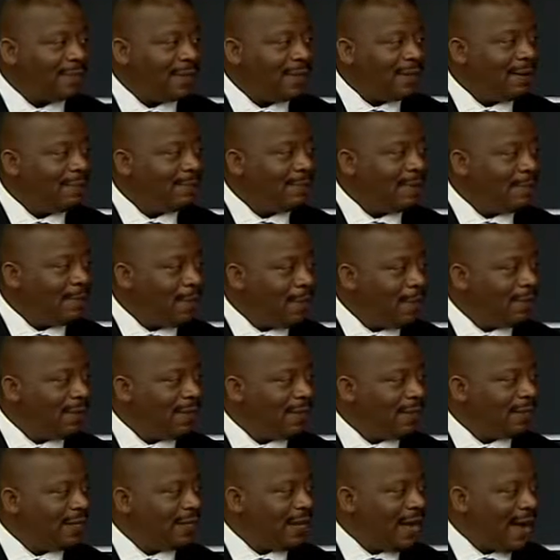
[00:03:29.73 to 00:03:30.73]
promoting
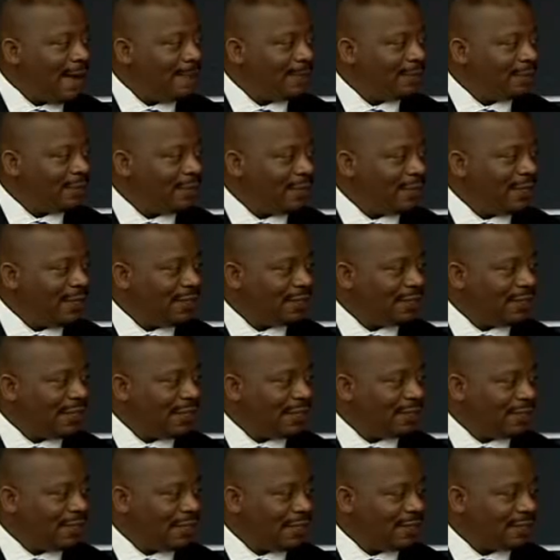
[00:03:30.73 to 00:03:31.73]
the opportunities that
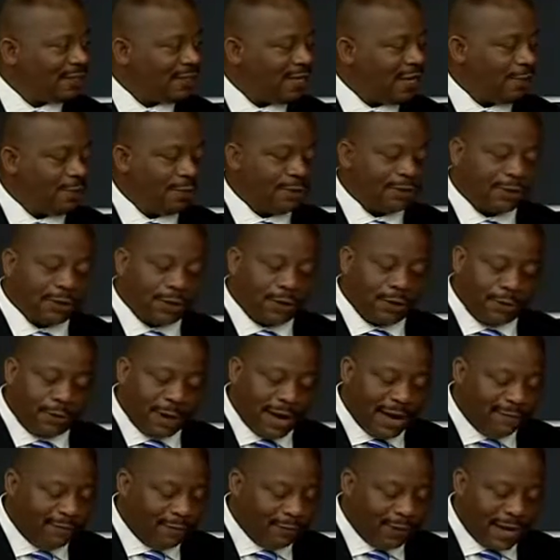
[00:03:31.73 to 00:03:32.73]
exist here, we're so
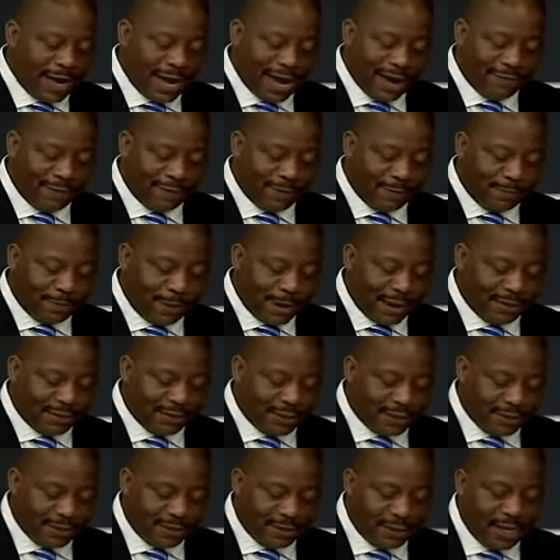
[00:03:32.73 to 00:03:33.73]
grateful to have your
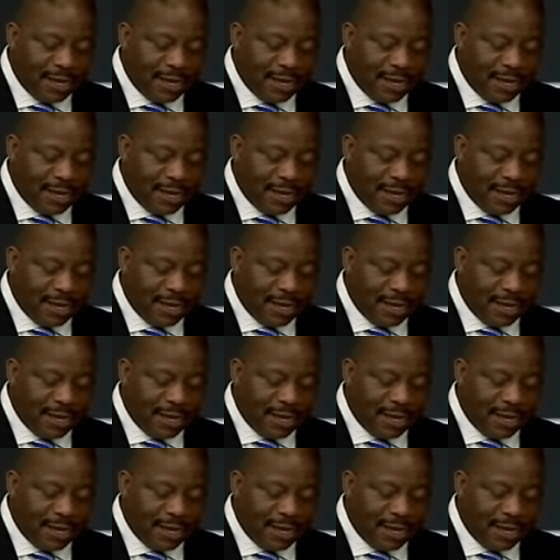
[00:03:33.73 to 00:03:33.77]
presence.